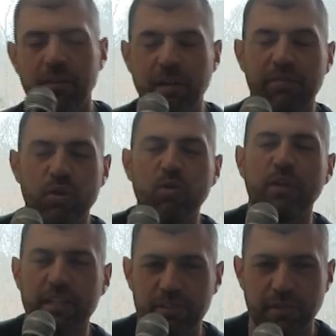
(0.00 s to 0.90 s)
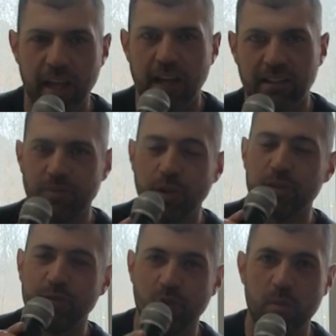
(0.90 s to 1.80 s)
would give two reasons for that.
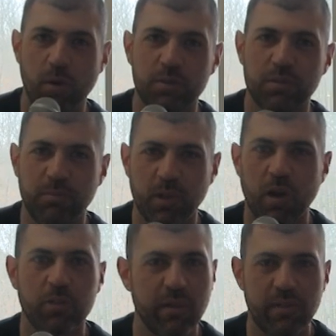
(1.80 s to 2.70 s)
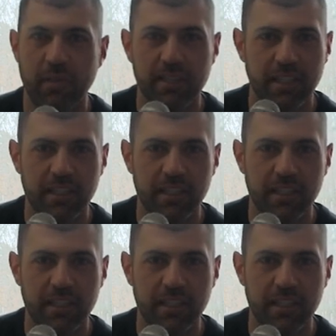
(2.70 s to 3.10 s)
First and foremost, because we have the best